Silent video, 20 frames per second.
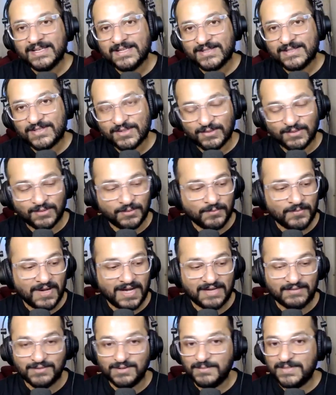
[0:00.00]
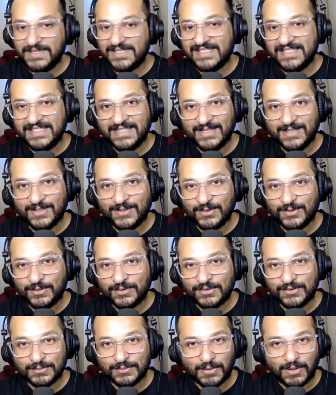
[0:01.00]
So I will be seeing you
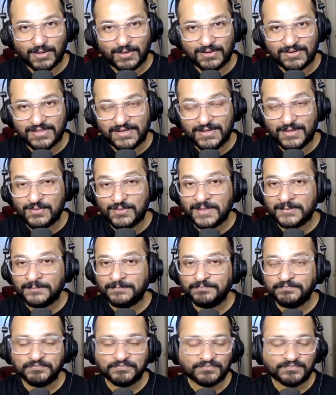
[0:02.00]
tomorrow in the new one.